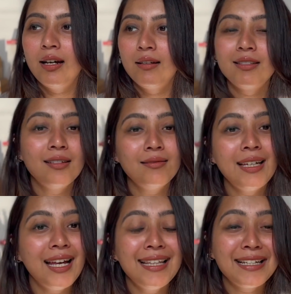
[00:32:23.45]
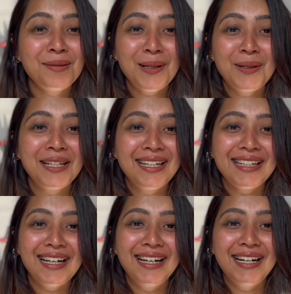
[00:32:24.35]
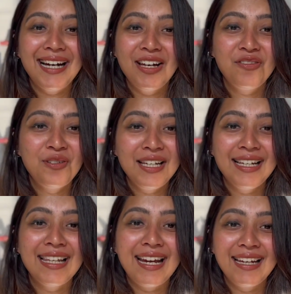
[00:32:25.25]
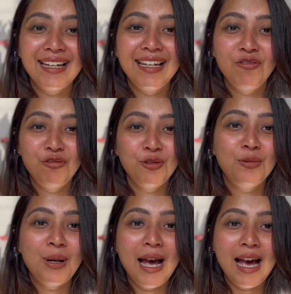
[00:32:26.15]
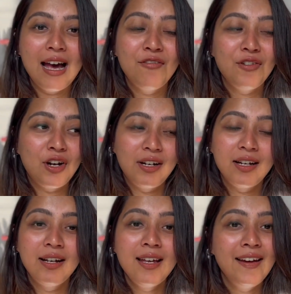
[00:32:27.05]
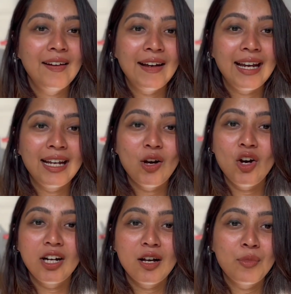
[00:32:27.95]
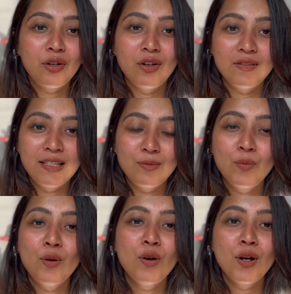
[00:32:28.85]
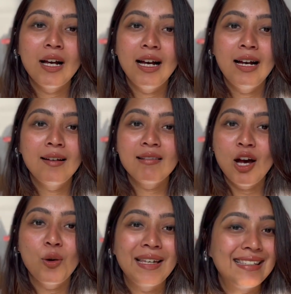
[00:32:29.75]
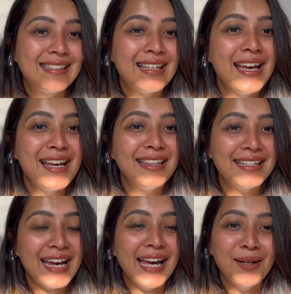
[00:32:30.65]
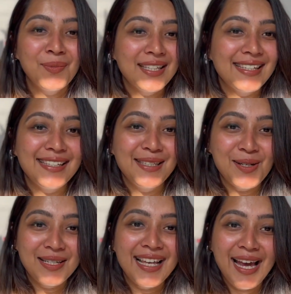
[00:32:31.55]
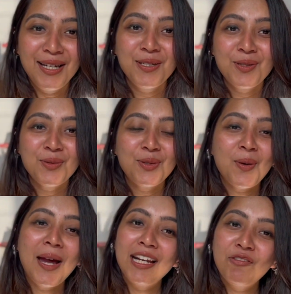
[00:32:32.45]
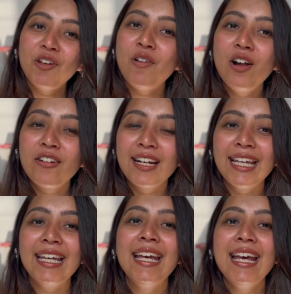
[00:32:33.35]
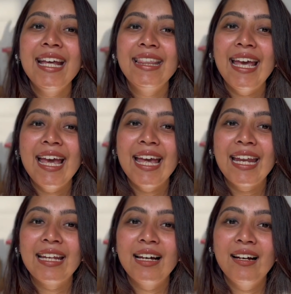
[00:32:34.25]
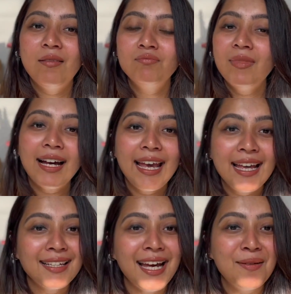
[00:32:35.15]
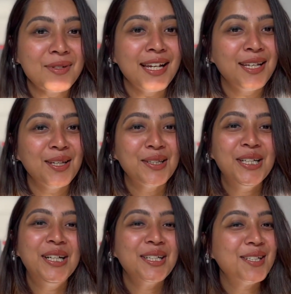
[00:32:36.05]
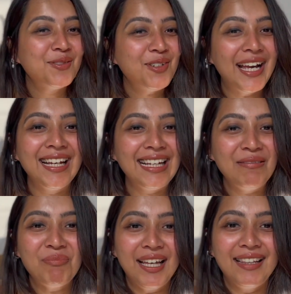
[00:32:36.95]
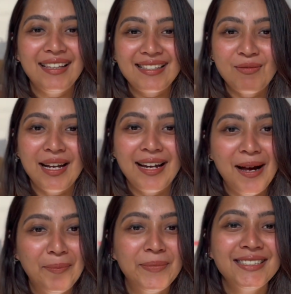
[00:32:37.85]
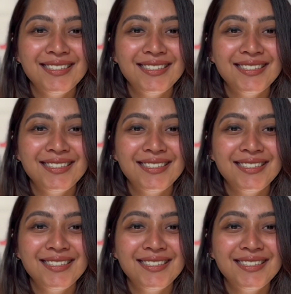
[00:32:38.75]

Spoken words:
So yeah, that's about it. I feel like if you have not read or come across this book, now is the time. This is your sign to do so, and if you've already, then again I'm telling you to finally pick this one up.